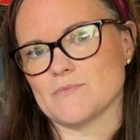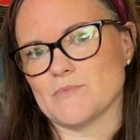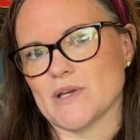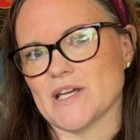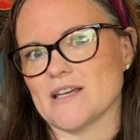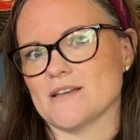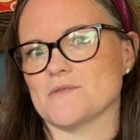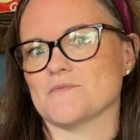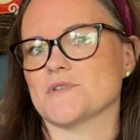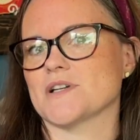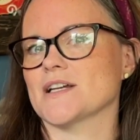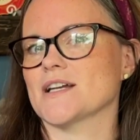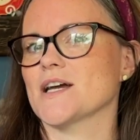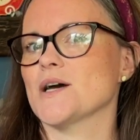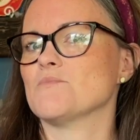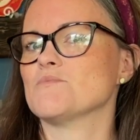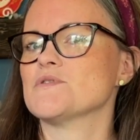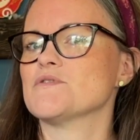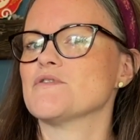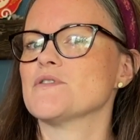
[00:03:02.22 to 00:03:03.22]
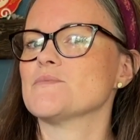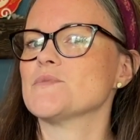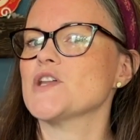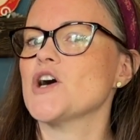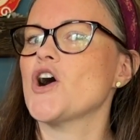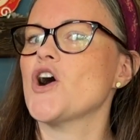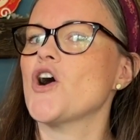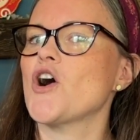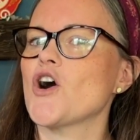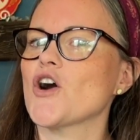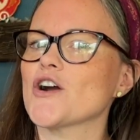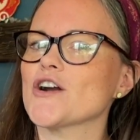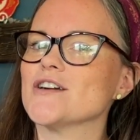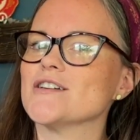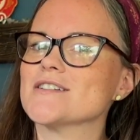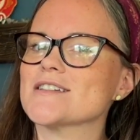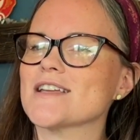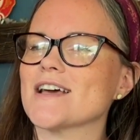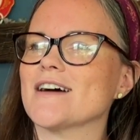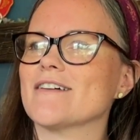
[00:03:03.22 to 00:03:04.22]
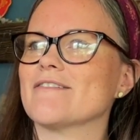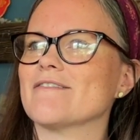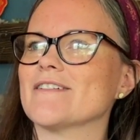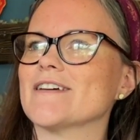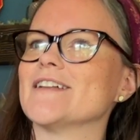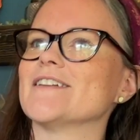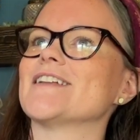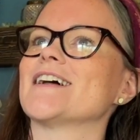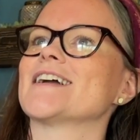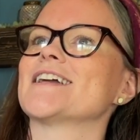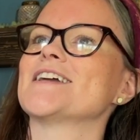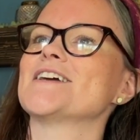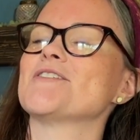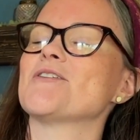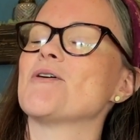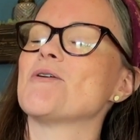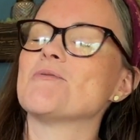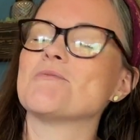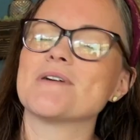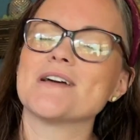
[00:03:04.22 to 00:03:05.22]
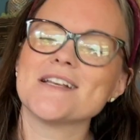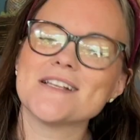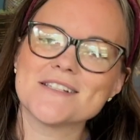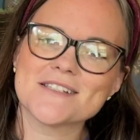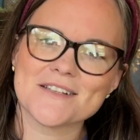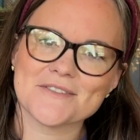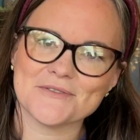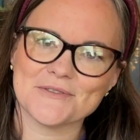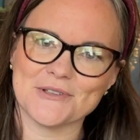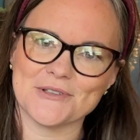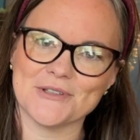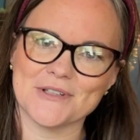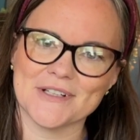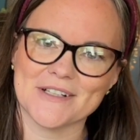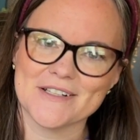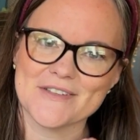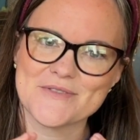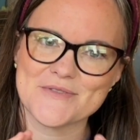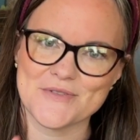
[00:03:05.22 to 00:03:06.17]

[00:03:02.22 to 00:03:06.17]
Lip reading: because when it comes from the heart, I feel like it always looks